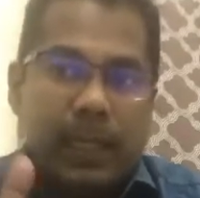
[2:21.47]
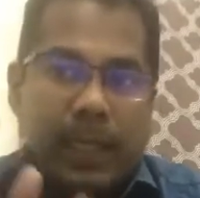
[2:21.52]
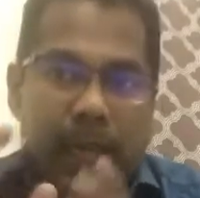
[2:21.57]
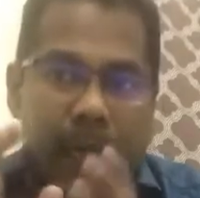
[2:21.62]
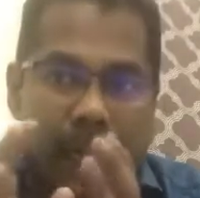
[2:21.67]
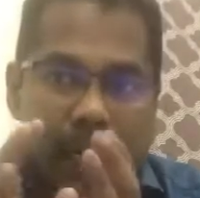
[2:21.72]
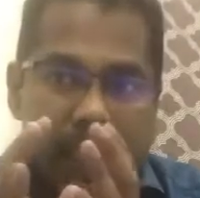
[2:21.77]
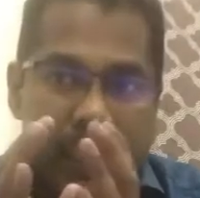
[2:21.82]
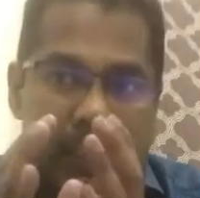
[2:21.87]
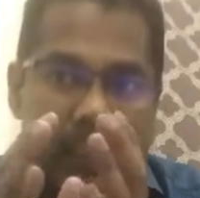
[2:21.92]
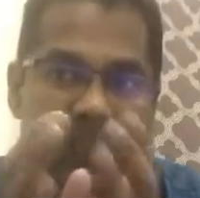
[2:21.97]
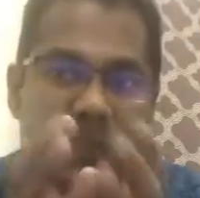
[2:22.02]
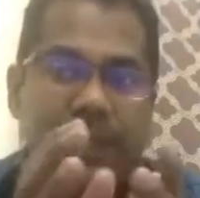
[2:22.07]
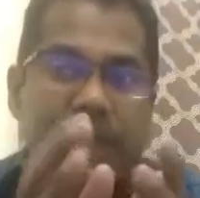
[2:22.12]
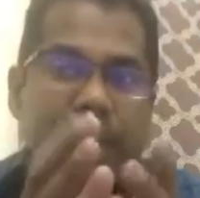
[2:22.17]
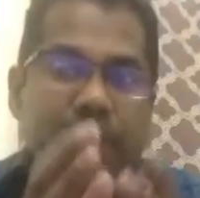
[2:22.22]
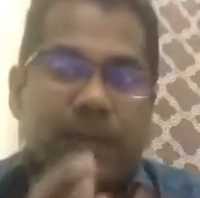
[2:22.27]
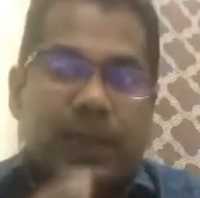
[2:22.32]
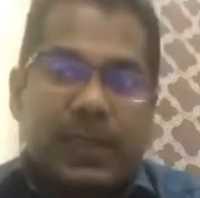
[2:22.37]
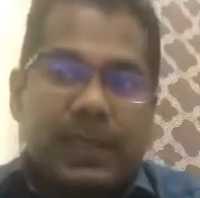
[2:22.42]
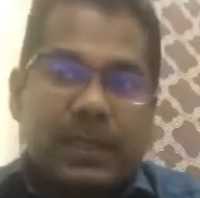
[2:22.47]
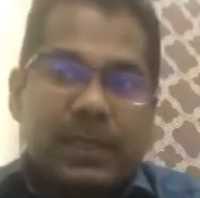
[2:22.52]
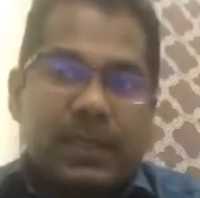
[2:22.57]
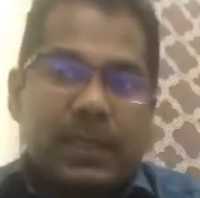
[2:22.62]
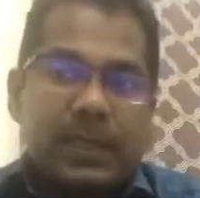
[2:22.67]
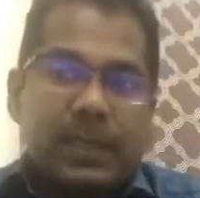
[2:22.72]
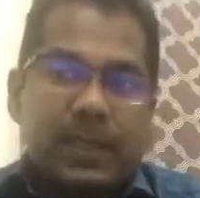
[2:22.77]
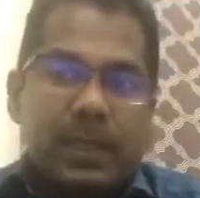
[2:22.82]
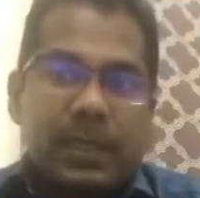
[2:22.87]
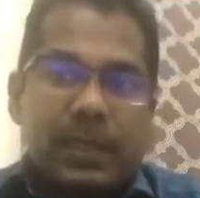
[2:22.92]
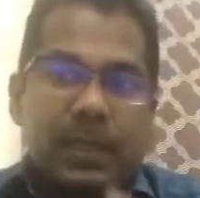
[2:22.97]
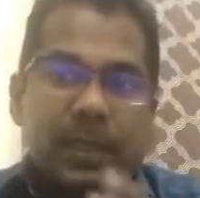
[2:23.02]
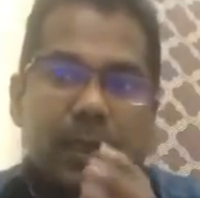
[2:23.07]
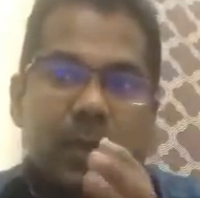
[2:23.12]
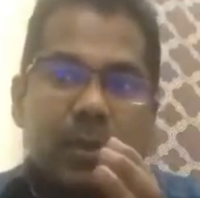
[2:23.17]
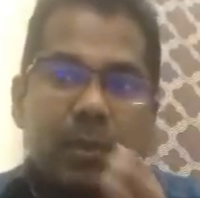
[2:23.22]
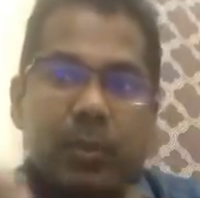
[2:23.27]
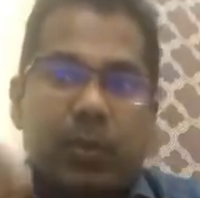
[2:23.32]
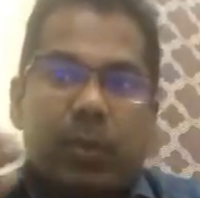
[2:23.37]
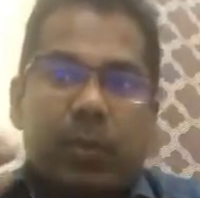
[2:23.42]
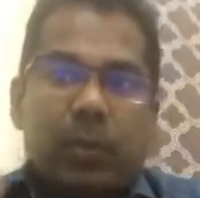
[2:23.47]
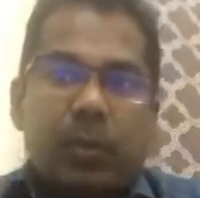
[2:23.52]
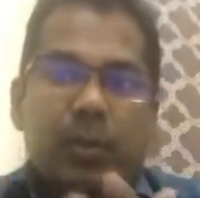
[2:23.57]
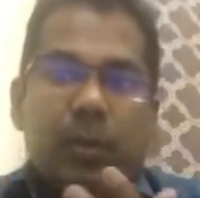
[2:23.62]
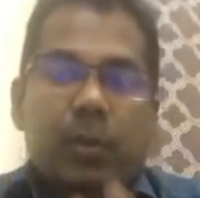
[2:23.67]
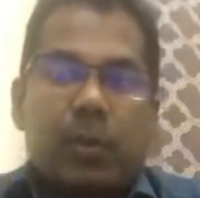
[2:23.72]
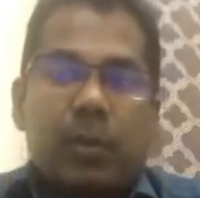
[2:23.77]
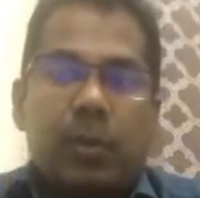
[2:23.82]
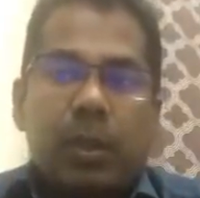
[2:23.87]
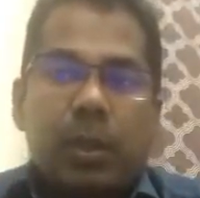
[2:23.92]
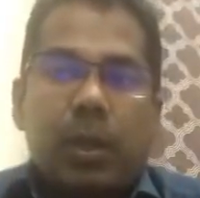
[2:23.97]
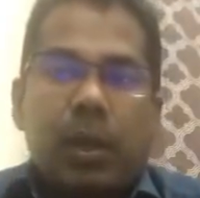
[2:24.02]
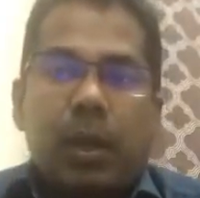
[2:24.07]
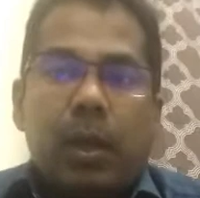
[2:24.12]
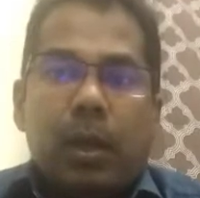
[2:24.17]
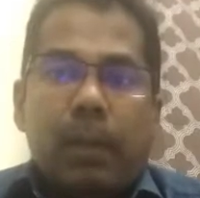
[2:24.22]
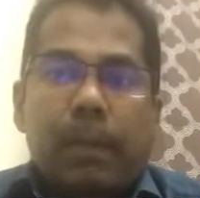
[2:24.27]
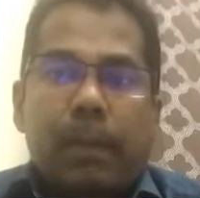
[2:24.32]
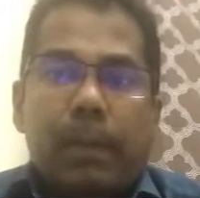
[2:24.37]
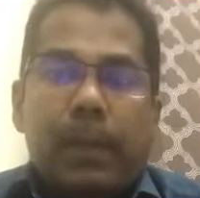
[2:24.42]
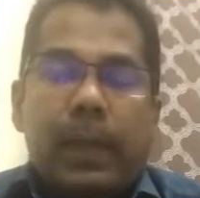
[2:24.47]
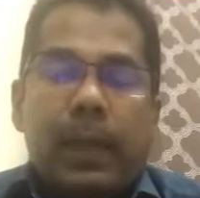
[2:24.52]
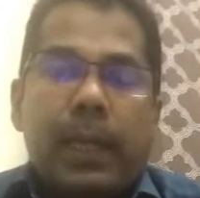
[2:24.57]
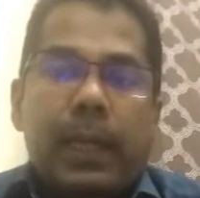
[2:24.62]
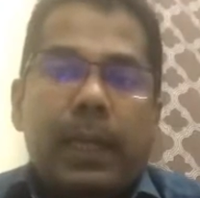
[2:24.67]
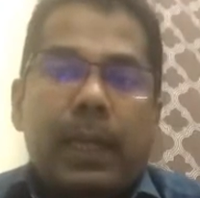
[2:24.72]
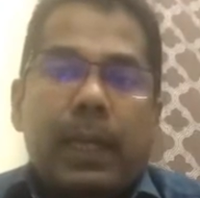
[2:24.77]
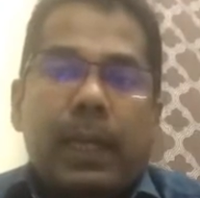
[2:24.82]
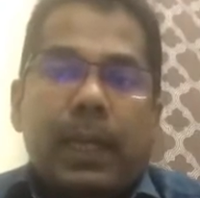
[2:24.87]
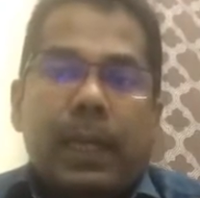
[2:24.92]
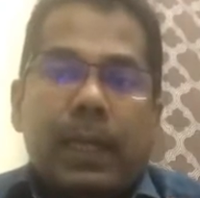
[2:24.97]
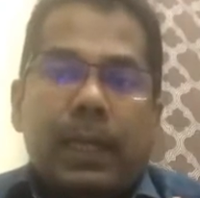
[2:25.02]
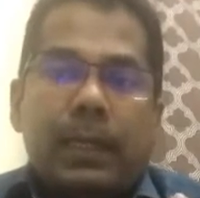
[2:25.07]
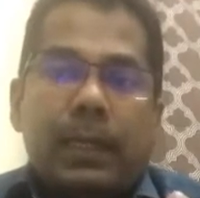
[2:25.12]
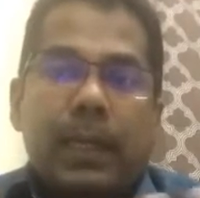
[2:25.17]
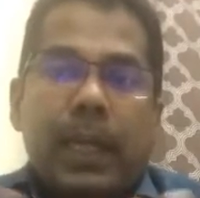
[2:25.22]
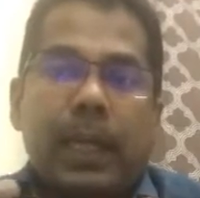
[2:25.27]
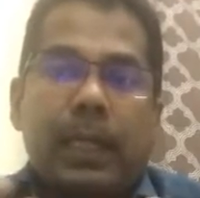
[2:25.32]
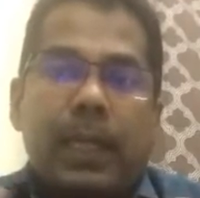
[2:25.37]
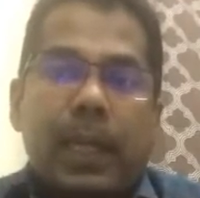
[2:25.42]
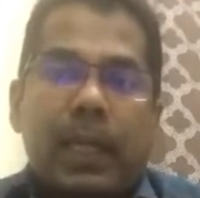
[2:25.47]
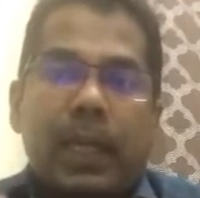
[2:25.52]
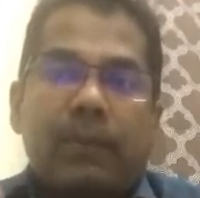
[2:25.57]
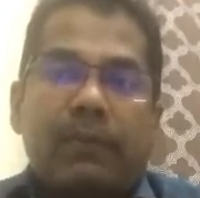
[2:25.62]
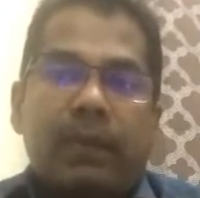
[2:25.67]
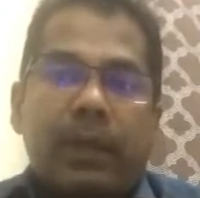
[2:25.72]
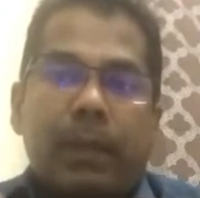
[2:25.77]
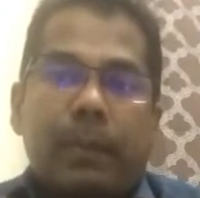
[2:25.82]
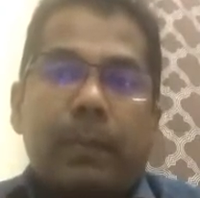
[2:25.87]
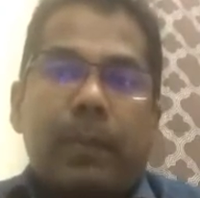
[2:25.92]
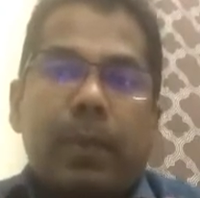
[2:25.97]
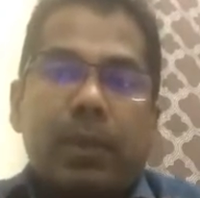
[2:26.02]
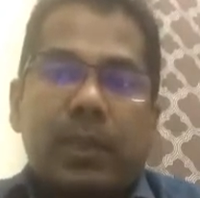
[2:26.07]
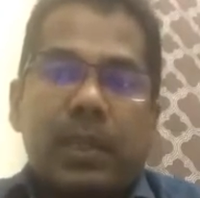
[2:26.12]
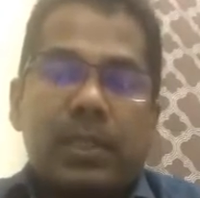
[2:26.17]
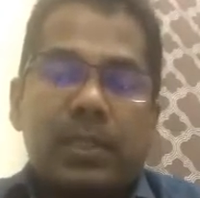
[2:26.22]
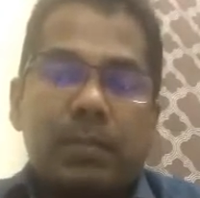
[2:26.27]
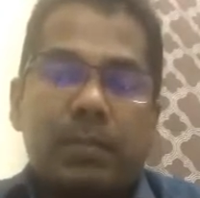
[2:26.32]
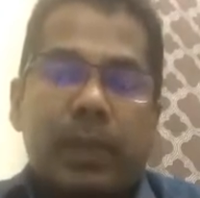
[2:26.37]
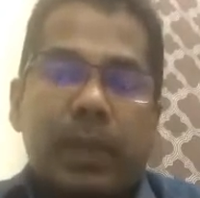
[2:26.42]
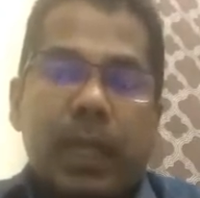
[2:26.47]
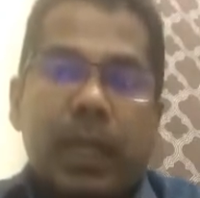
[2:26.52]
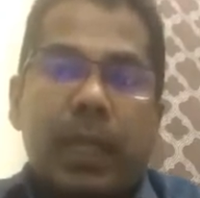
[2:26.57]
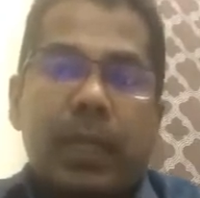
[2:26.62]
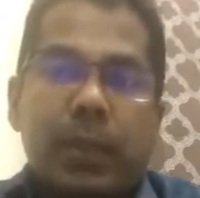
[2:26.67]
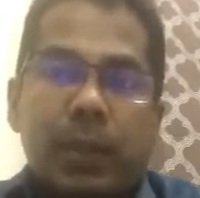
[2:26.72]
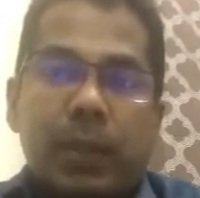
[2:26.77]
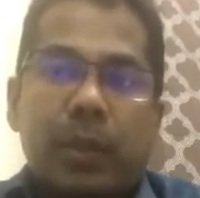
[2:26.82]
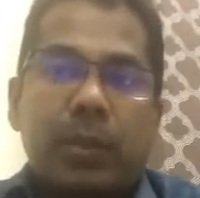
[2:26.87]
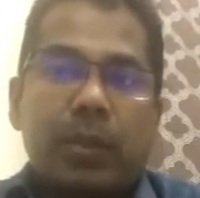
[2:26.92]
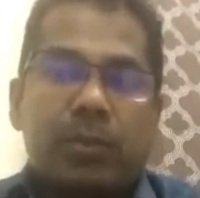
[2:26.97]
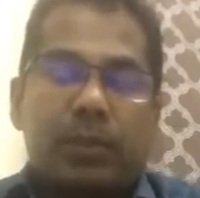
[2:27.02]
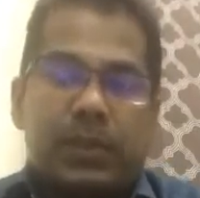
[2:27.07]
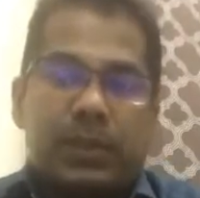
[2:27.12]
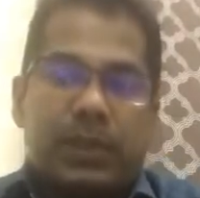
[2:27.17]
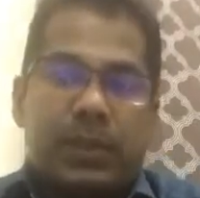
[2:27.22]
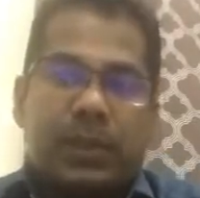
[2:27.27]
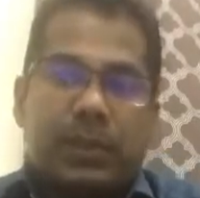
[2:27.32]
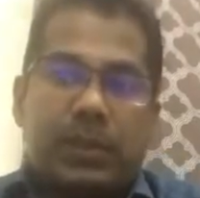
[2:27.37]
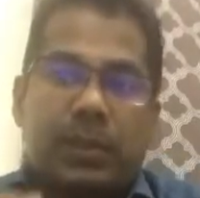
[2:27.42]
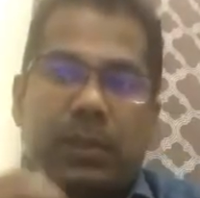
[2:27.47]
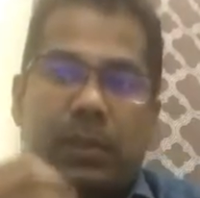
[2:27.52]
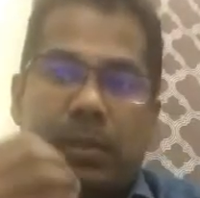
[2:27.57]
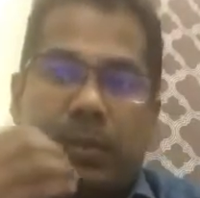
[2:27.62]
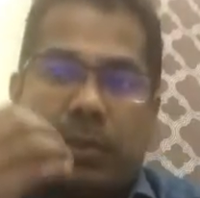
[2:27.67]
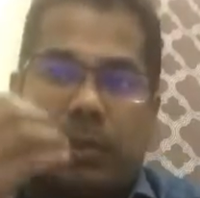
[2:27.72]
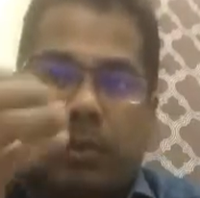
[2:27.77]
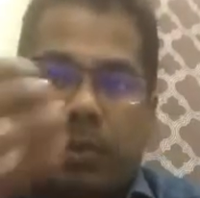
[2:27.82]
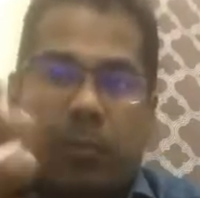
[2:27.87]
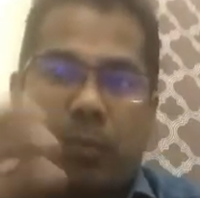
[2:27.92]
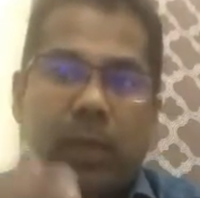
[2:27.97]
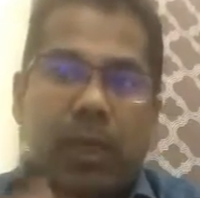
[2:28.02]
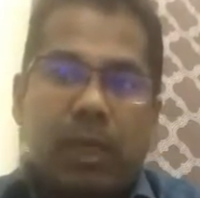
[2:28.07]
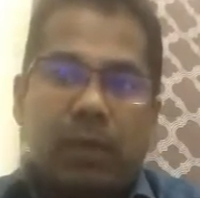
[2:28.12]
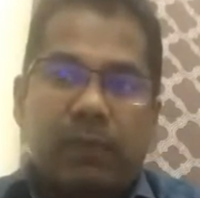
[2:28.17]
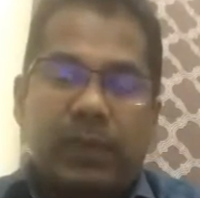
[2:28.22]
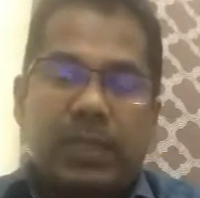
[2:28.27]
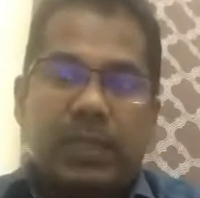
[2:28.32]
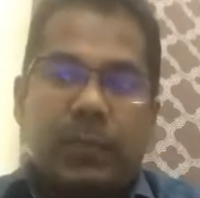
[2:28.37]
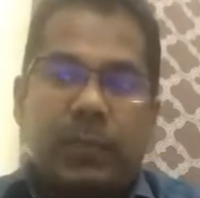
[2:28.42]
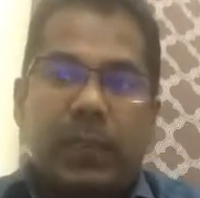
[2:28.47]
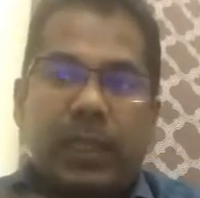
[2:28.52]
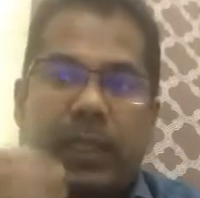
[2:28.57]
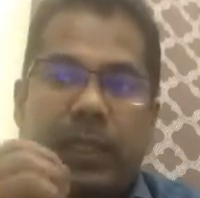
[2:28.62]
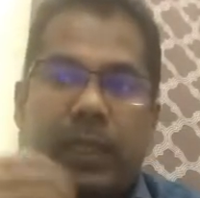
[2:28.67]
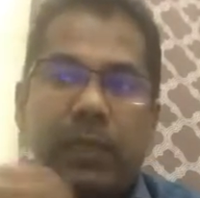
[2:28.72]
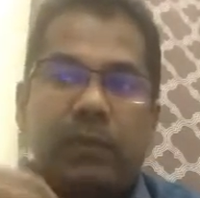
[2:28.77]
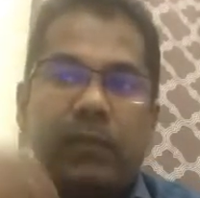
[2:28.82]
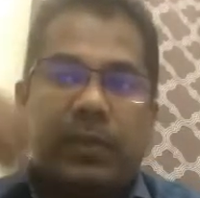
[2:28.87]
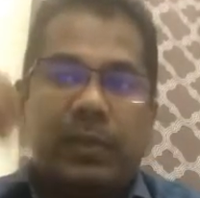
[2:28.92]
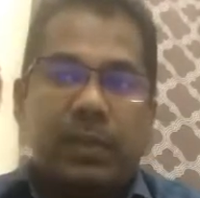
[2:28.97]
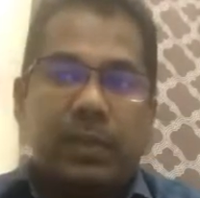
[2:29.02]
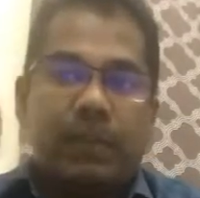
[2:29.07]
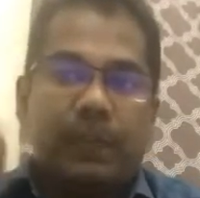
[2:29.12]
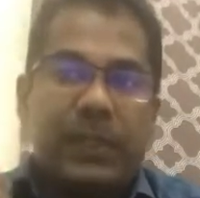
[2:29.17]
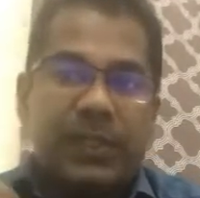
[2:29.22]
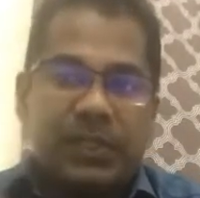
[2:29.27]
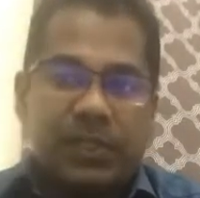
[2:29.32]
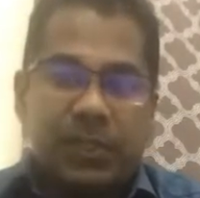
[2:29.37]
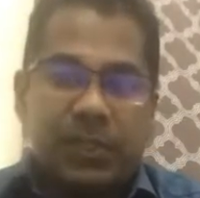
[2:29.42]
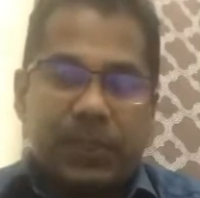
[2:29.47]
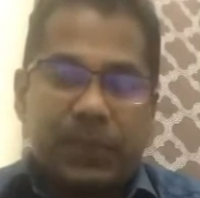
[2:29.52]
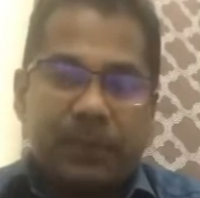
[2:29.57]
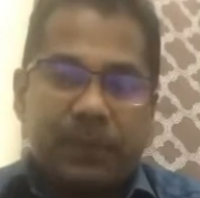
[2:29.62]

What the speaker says: In some places, to make that kind of an importance bringing into the conversation or while we speak with the pitch.